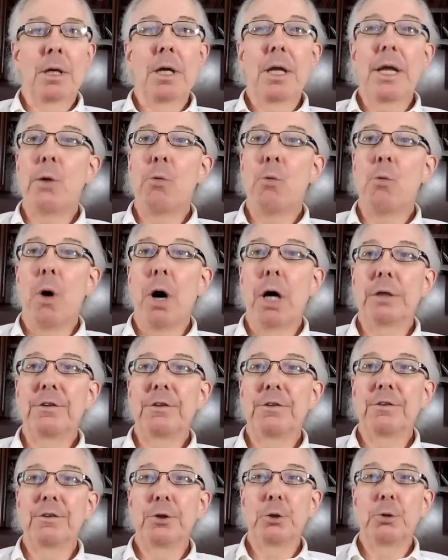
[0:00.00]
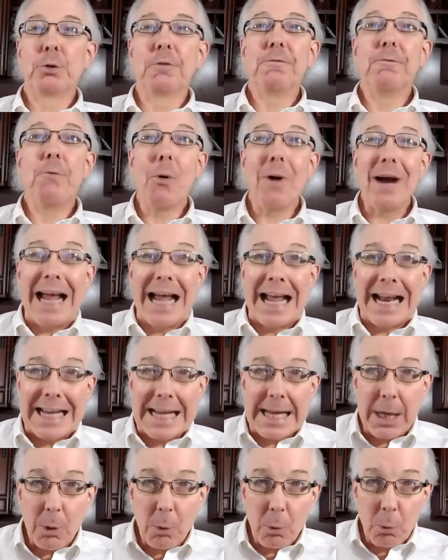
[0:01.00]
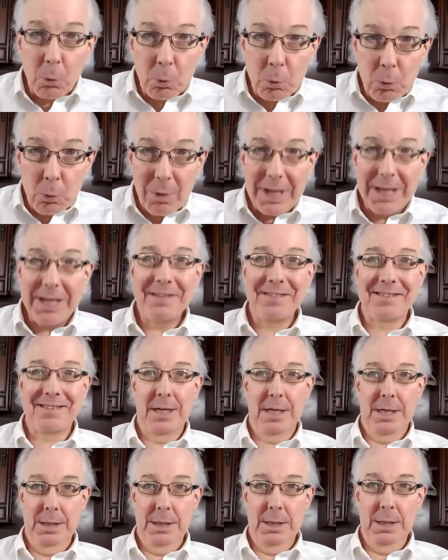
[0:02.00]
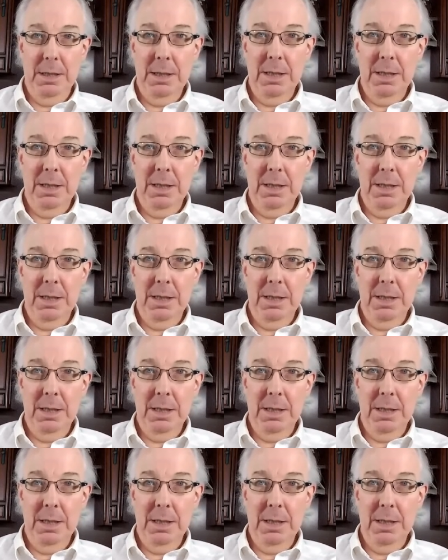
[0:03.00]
he wants to for any reason